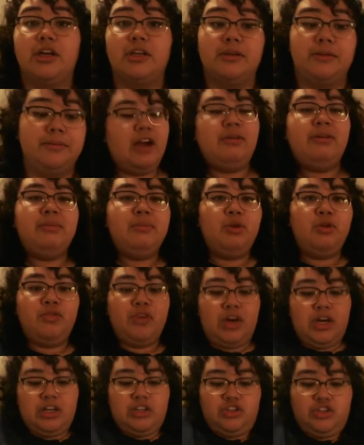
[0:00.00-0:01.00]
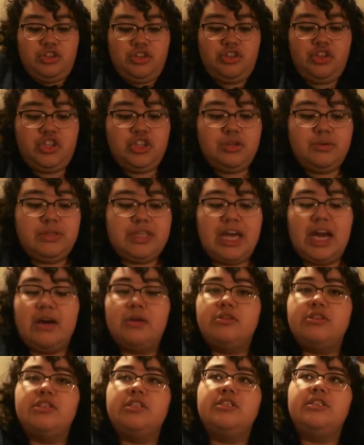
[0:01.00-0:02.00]
on. Now we move on to
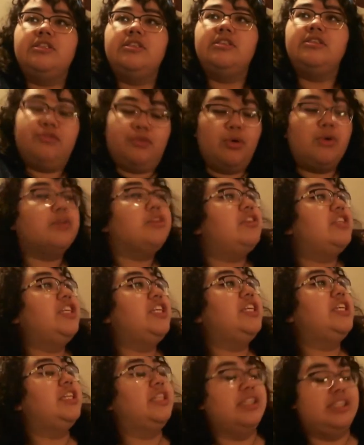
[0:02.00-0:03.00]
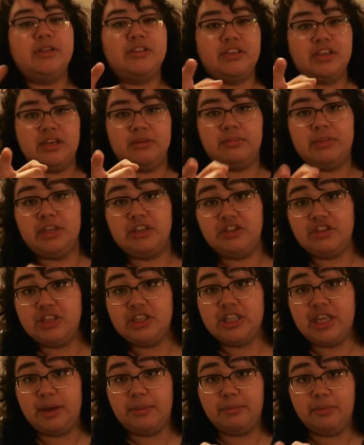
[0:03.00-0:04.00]
2014. Did I
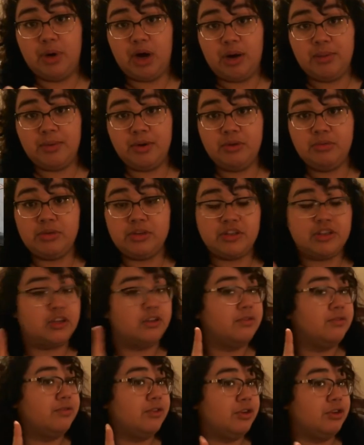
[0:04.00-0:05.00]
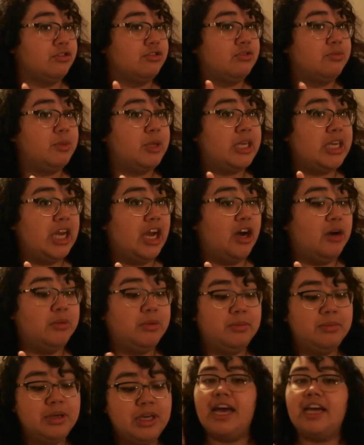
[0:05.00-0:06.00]
mention that Mama was their first mini
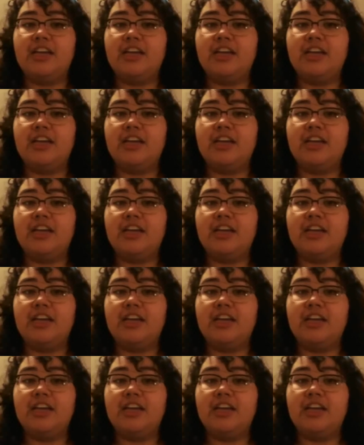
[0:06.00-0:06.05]
album?